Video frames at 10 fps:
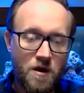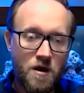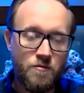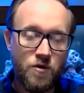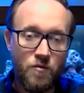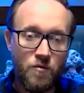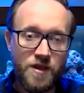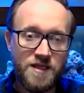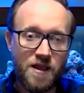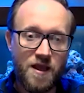
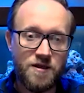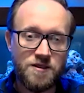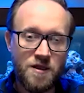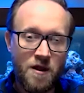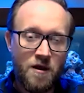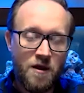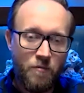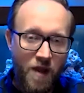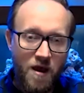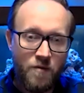compete against. And
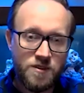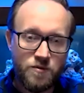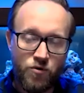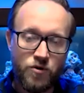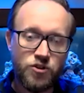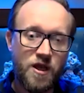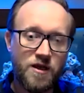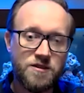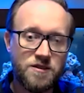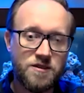PAM is a
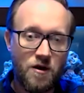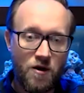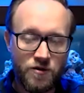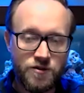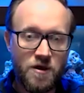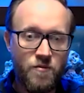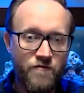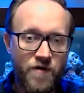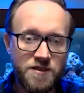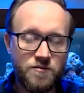project, it's a long-term
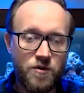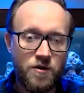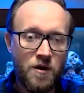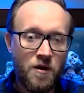investment.